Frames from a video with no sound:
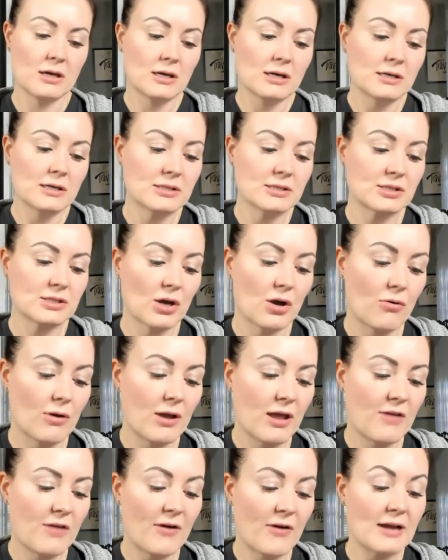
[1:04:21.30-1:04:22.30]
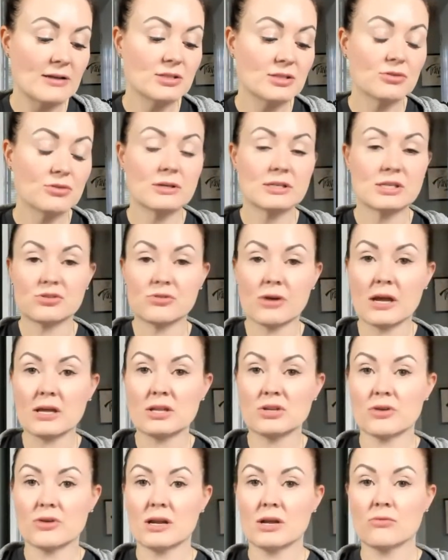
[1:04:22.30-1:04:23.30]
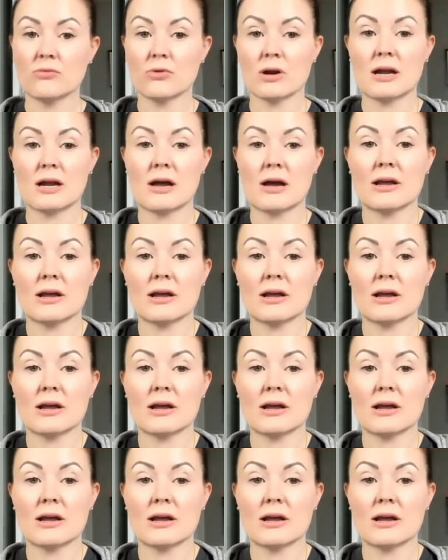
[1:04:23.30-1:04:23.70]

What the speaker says: So if I do a strength training workout,